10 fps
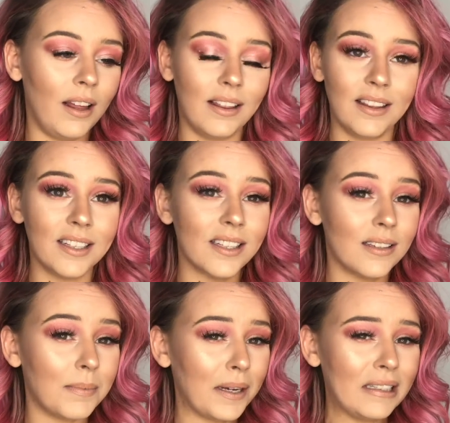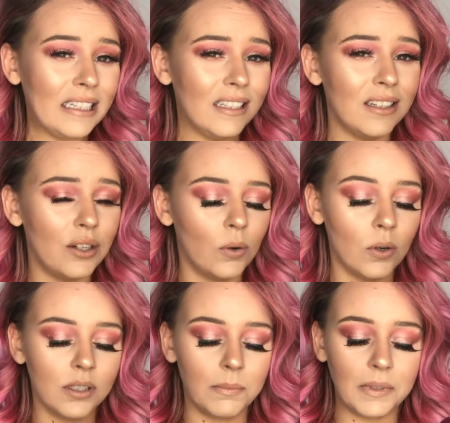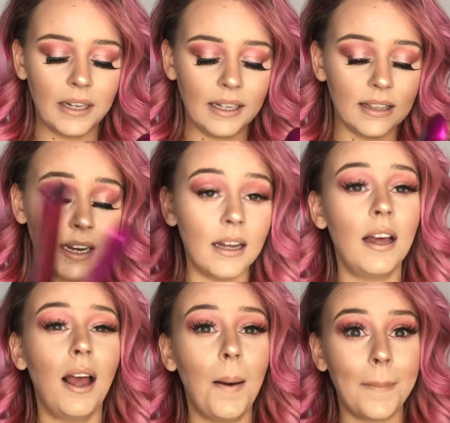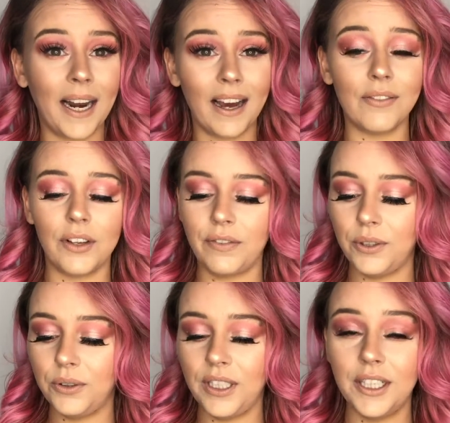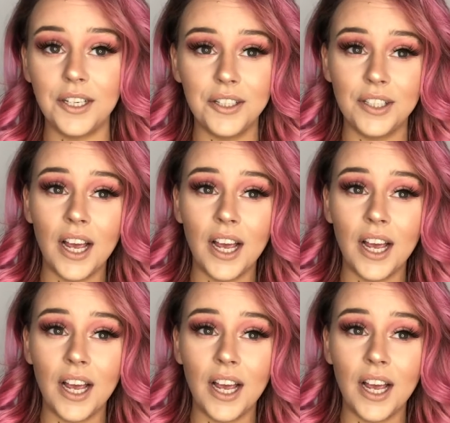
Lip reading: I think this is about €60 or something like that, but I have it a few years.